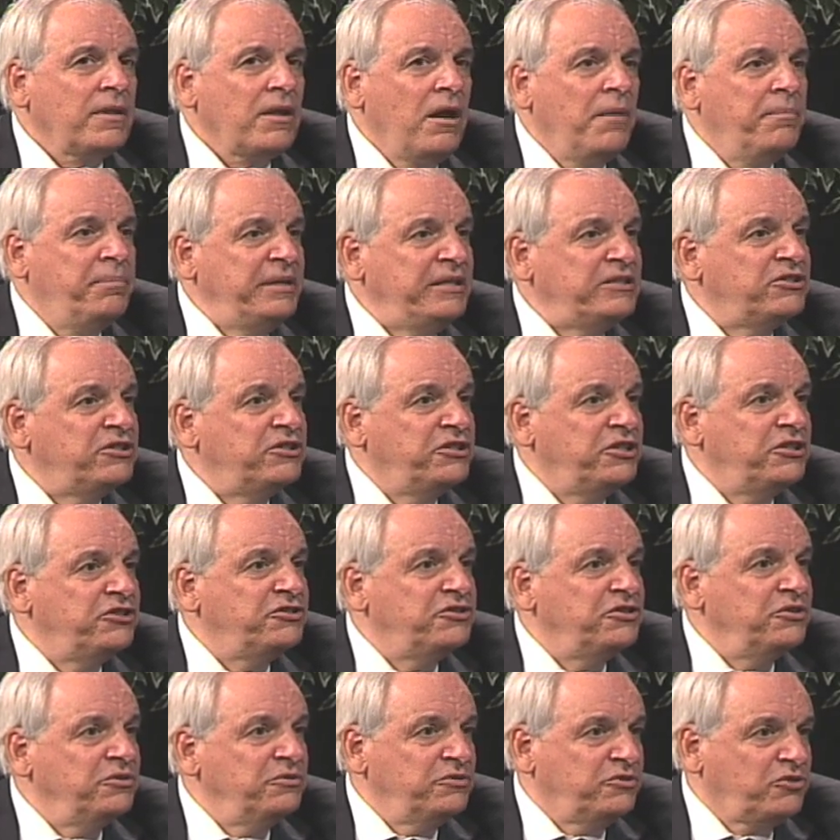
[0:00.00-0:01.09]
a piece of
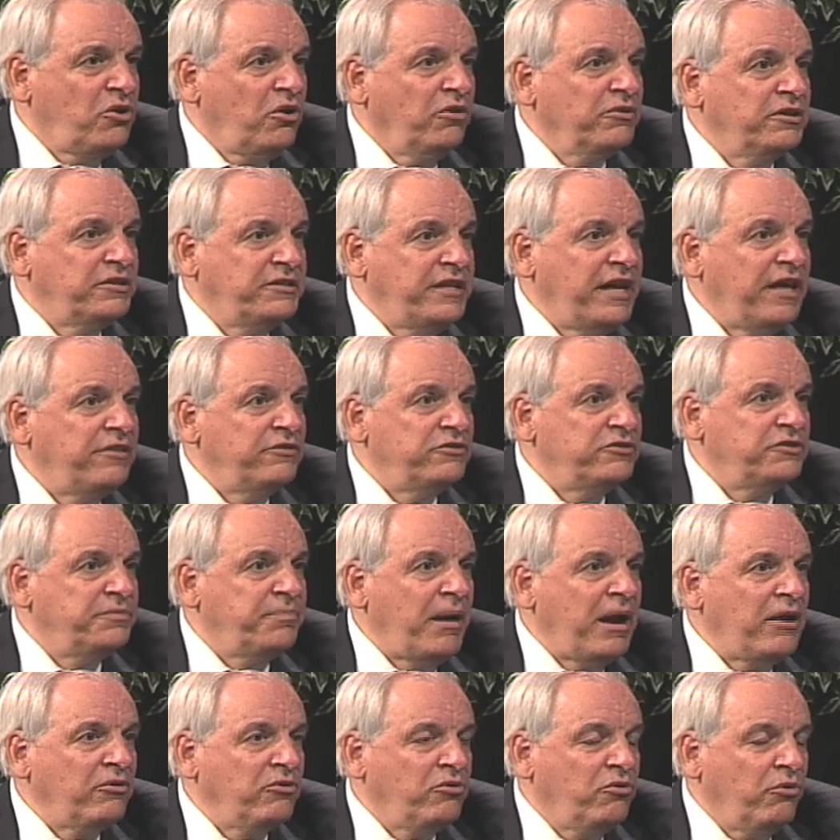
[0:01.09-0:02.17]
tissue. It was called a tethered
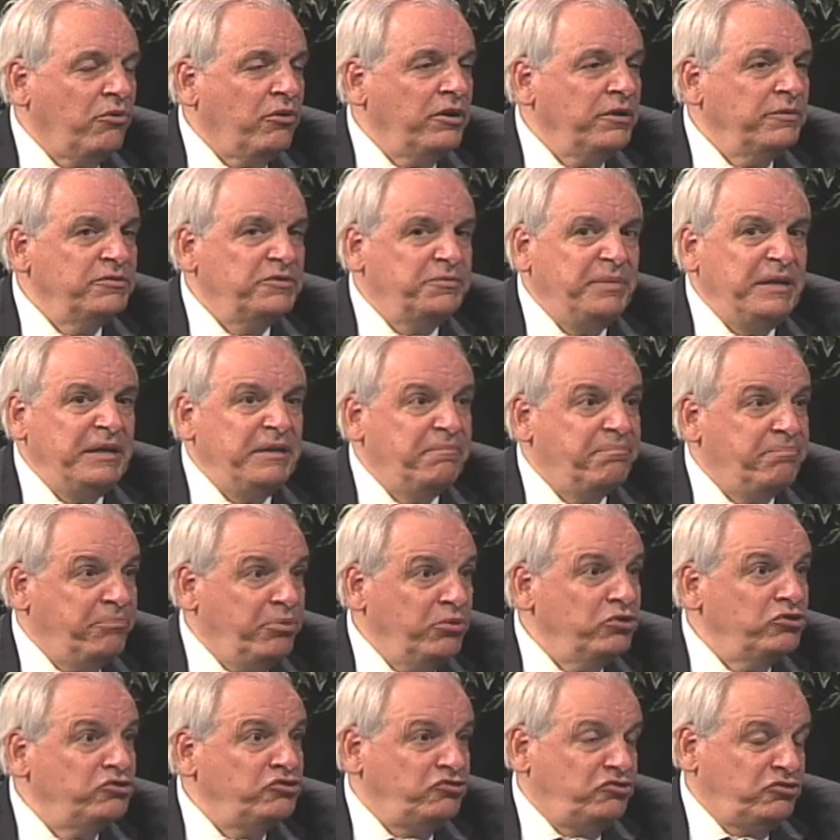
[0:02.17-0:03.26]
spinal cord. It was being
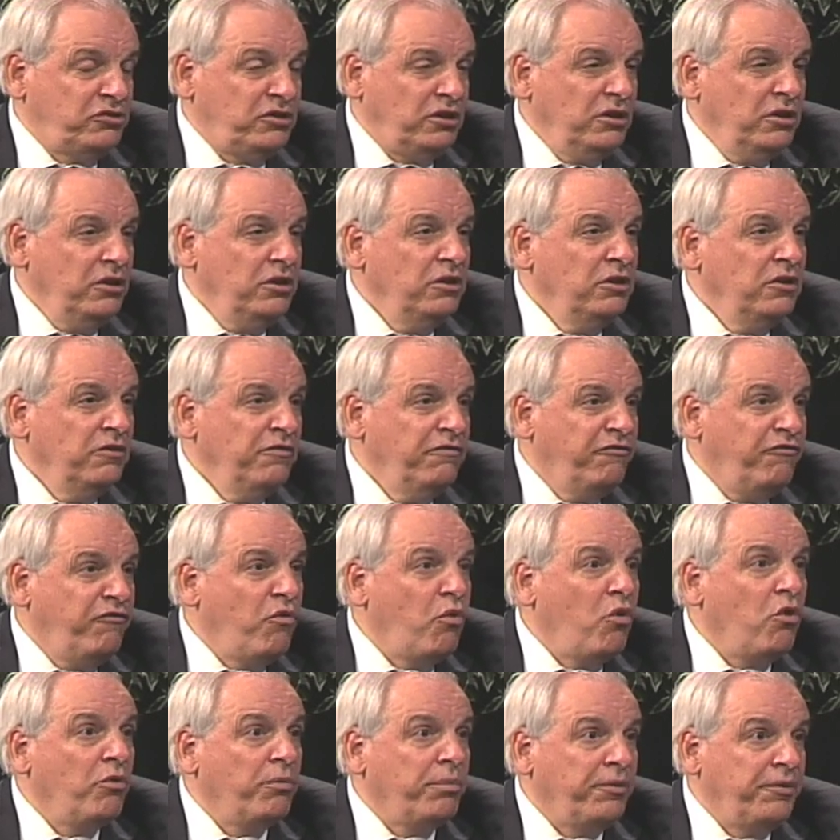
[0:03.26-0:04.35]
pushed
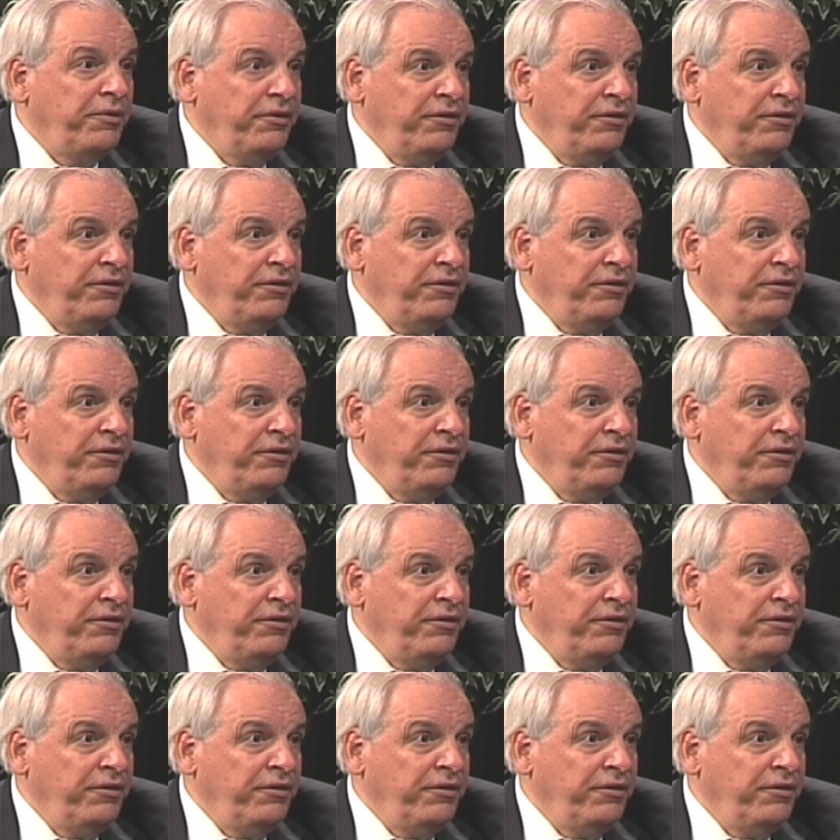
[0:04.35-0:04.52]
forward.